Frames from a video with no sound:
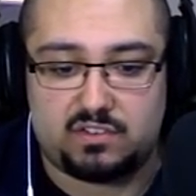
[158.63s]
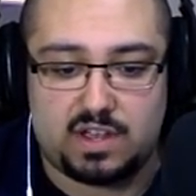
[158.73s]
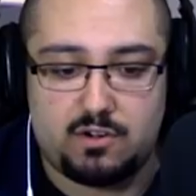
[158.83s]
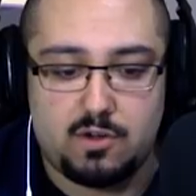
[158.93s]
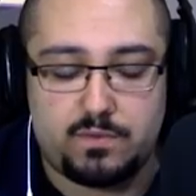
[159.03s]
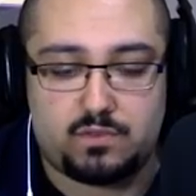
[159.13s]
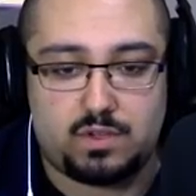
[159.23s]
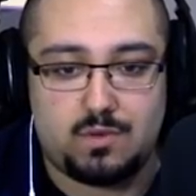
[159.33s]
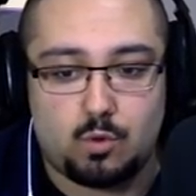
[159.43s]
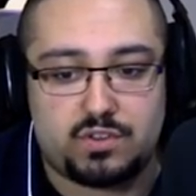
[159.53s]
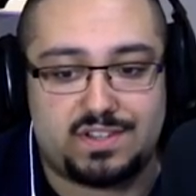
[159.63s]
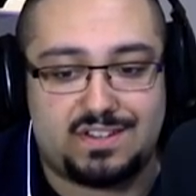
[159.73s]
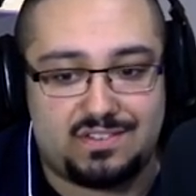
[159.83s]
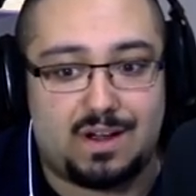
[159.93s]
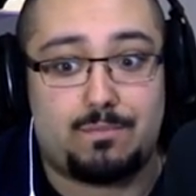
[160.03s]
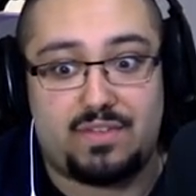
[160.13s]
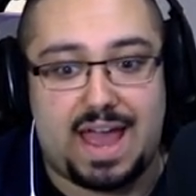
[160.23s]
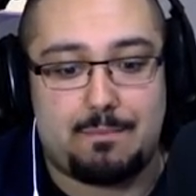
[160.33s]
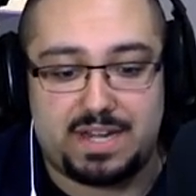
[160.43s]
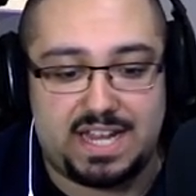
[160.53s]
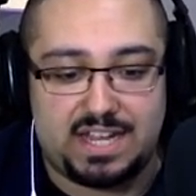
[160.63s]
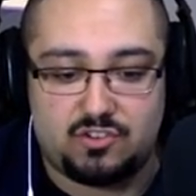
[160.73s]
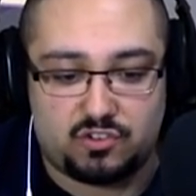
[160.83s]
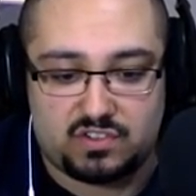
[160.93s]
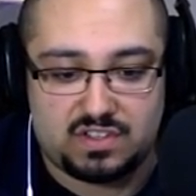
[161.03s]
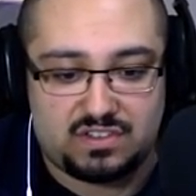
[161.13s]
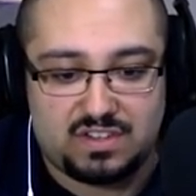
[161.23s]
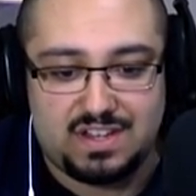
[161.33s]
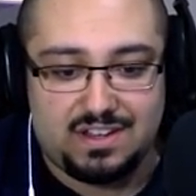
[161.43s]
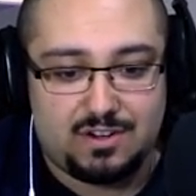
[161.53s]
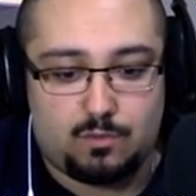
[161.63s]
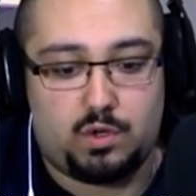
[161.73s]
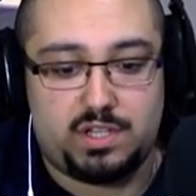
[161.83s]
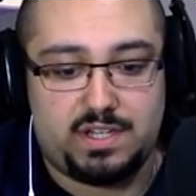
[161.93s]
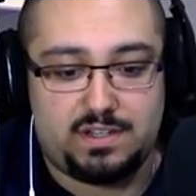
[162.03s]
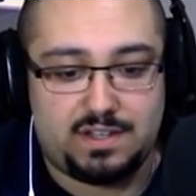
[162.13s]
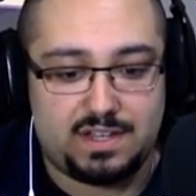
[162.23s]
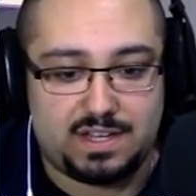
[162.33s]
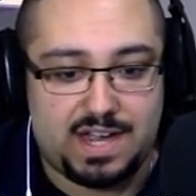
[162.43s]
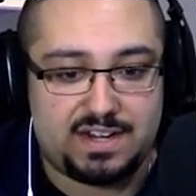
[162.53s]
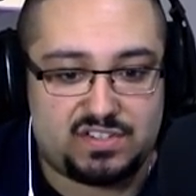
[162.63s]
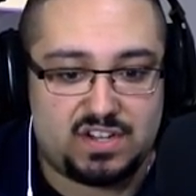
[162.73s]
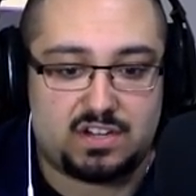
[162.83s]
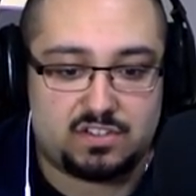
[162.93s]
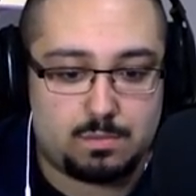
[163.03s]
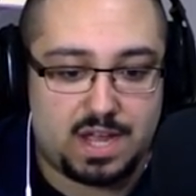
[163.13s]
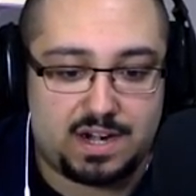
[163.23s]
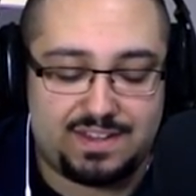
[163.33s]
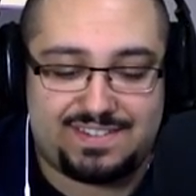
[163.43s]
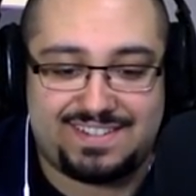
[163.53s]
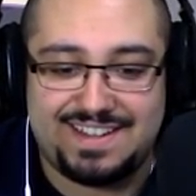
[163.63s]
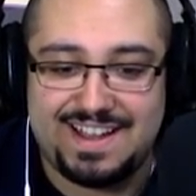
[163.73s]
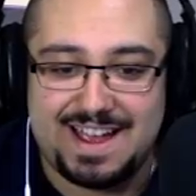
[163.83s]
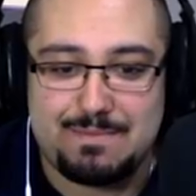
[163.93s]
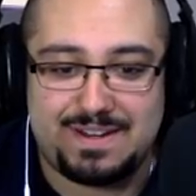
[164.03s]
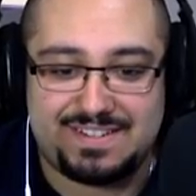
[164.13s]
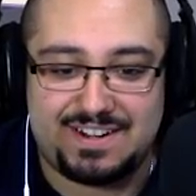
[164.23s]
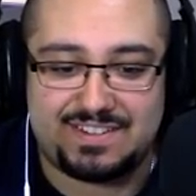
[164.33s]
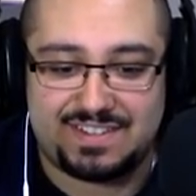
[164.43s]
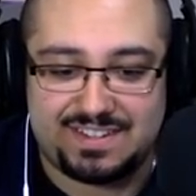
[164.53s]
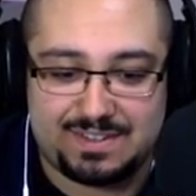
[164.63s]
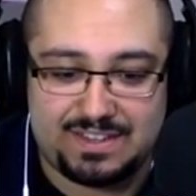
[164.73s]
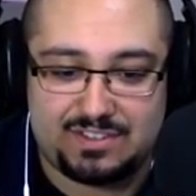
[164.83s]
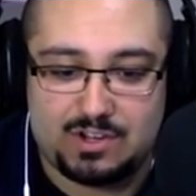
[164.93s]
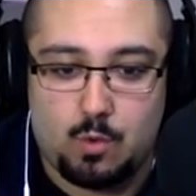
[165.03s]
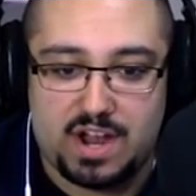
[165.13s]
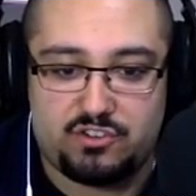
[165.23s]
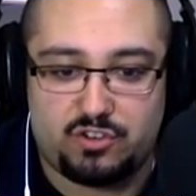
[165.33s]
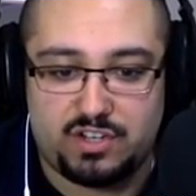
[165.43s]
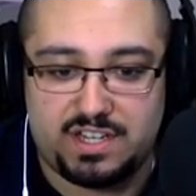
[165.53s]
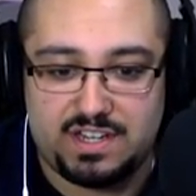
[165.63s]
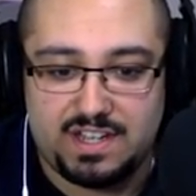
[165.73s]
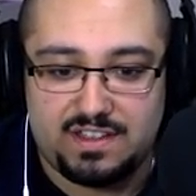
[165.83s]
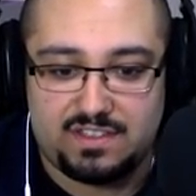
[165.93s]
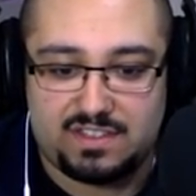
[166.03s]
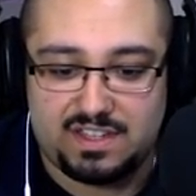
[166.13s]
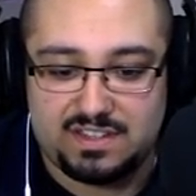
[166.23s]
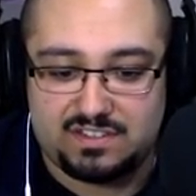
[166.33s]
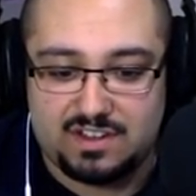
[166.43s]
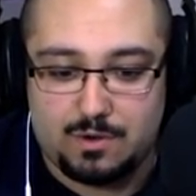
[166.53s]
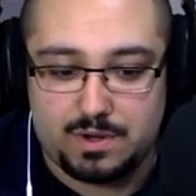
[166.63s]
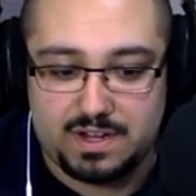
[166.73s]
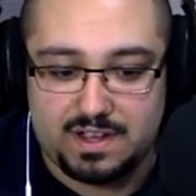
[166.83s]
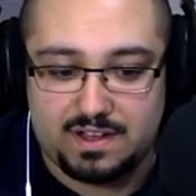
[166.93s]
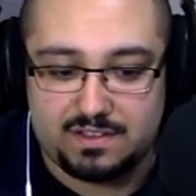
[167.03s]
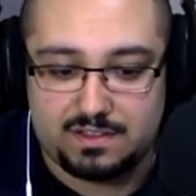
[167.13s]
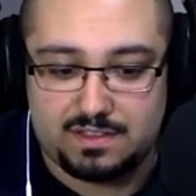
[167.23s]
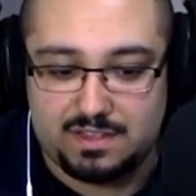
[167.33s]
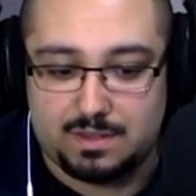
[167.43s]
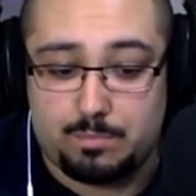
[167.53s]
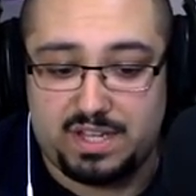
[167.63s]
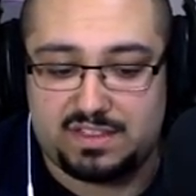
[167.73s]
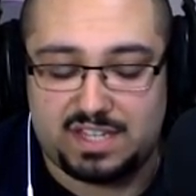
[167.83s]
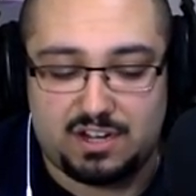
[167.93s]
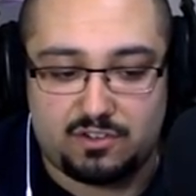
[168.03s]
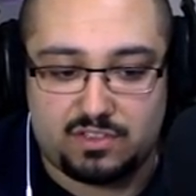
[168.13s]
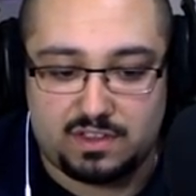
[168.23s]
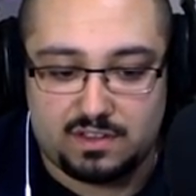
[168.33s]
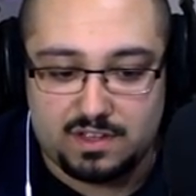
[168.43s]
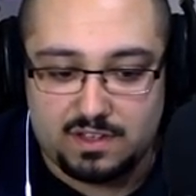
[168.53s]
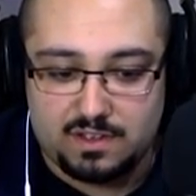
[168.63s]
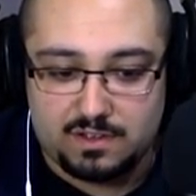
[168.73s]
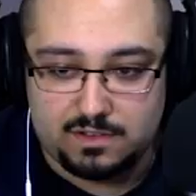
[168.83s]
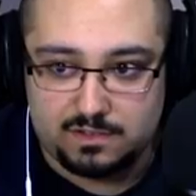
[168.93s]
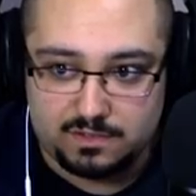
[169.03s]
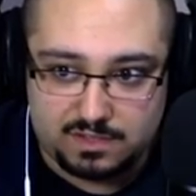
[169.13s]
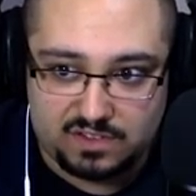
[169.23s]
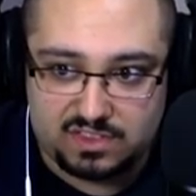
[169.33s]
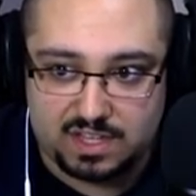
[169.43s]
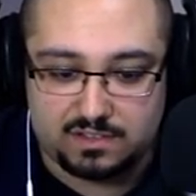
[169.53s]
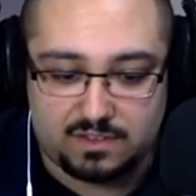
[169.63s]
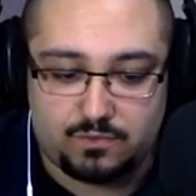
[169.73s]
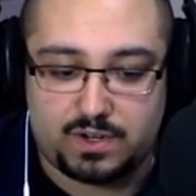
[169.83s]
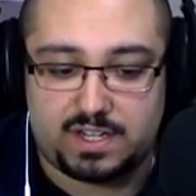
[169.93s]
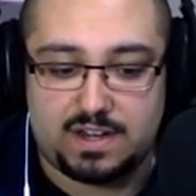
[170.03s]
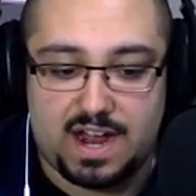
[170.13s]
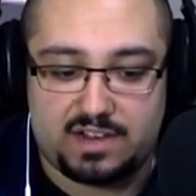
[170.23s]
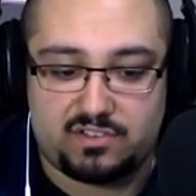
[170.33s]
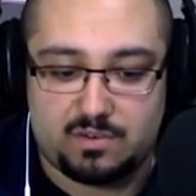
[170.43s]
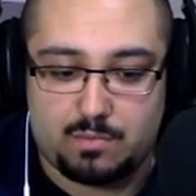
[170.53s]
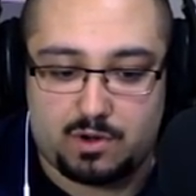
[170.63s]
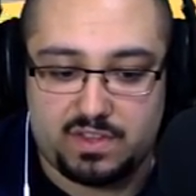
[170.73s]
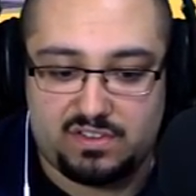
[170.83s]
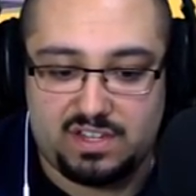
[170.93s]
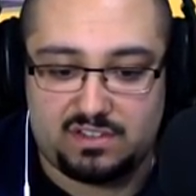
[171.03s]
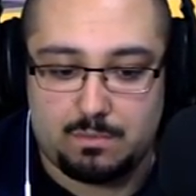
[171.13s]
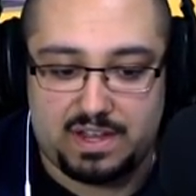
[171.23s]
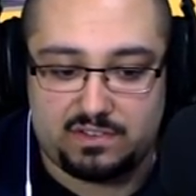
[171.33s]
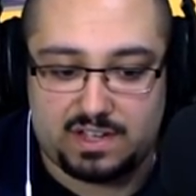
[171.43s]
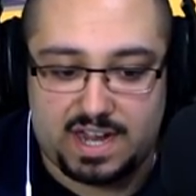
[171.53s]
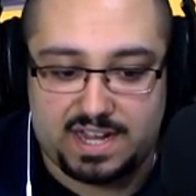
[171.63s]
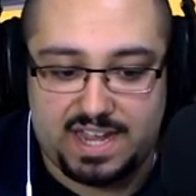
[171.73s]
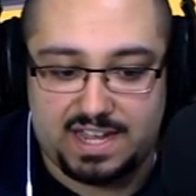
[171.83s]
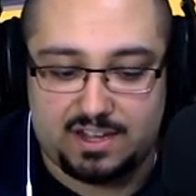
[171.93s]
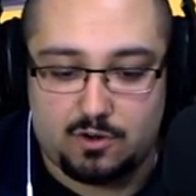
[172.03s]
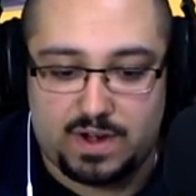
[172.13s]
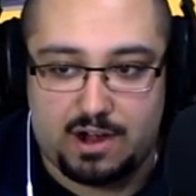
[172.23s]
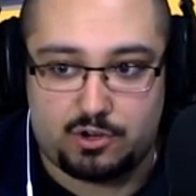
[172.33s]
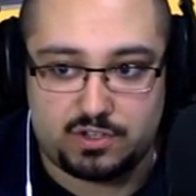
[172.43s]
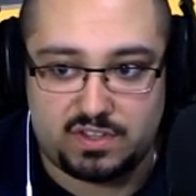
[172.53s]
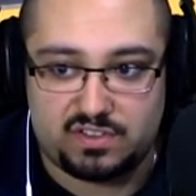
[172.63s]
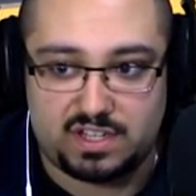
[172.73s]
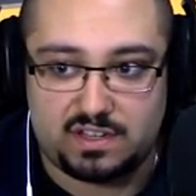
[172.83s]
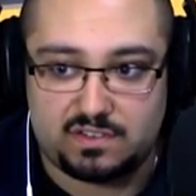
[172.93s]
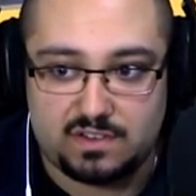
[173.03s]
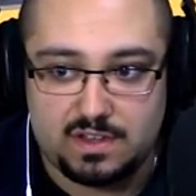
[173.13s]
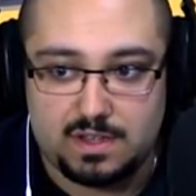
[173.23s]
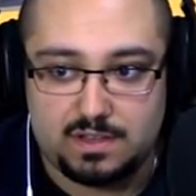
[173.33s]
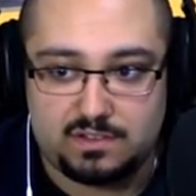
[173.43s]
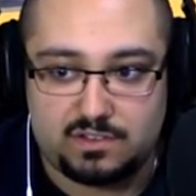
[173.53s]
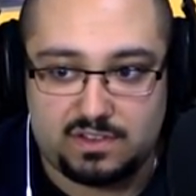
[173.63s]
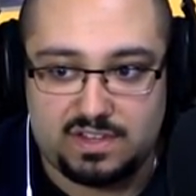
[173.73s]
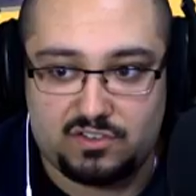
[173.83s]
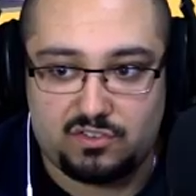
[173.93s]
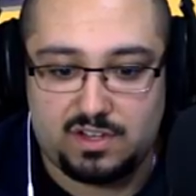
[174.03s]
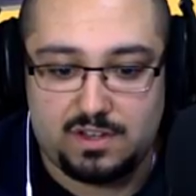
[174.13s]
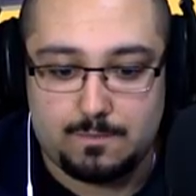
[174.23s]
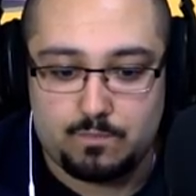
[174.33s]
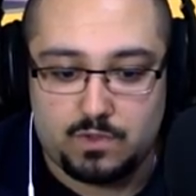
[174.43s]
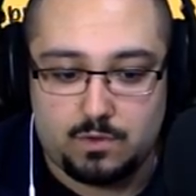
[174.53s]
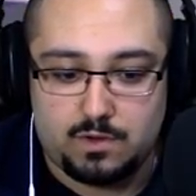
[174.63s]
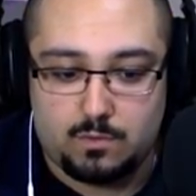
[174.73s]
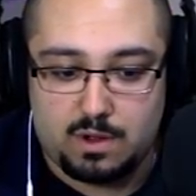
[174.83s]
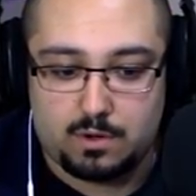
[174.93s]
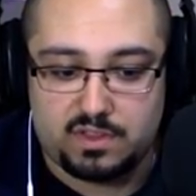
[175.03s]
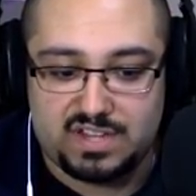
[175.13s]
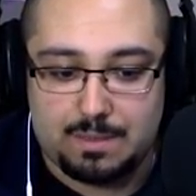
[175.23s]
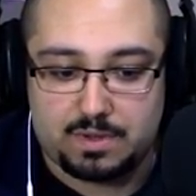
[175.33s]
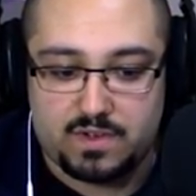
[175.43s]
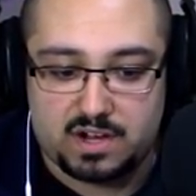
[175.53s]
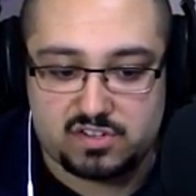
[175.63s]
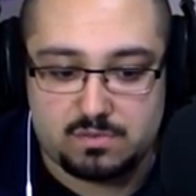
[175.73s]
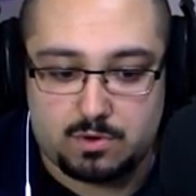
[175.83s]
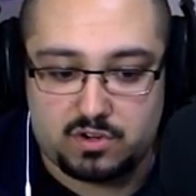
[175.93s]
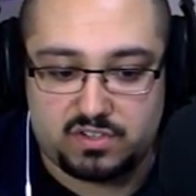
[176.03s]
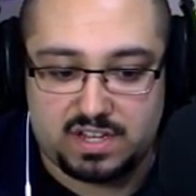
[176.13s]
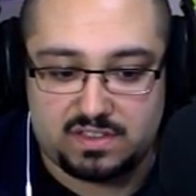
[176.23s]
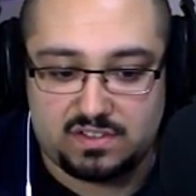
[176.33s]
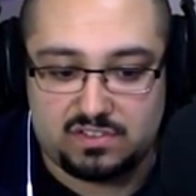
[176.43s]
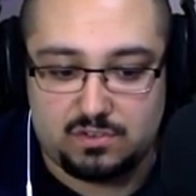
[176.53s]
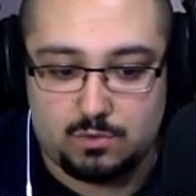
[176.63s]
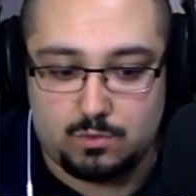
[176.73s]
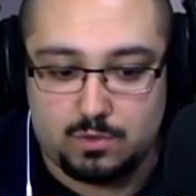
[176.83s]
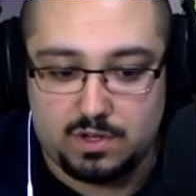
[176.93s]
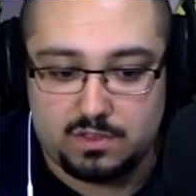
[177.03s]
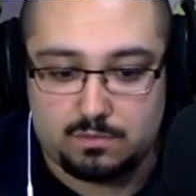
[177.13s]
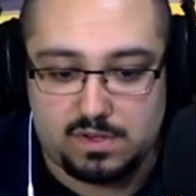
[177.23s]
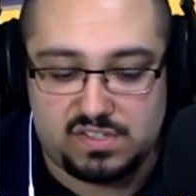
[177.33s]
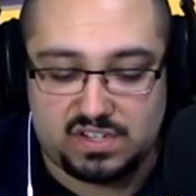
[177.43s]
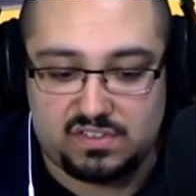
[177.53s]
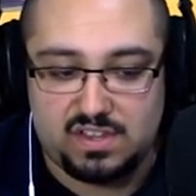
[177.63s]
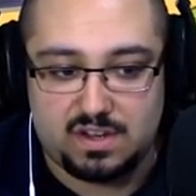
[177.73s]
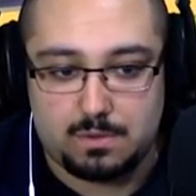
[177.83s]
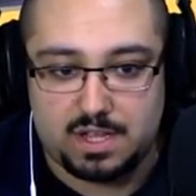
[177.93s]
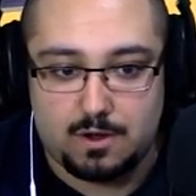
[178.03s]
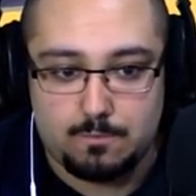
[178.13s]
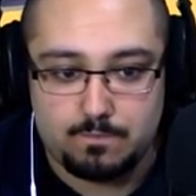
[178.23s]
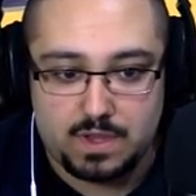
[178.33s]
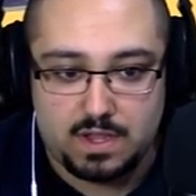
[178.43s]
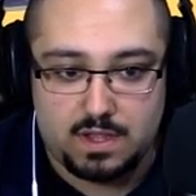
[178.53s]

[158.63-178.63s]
So I don't know if it's really worth it to dump that many angels. Because it's really, it kind of sucks, to be honest. I mean, seriously, it's it's quadrillion. The thing that's going, uh, the, the, the big thing here is the this thing, this freaking oxygen bar. This thing is amazing. I, I can't get over how good this thing is. So let's actually while we're on the topic of oxygen bars, get this to 360. There we go.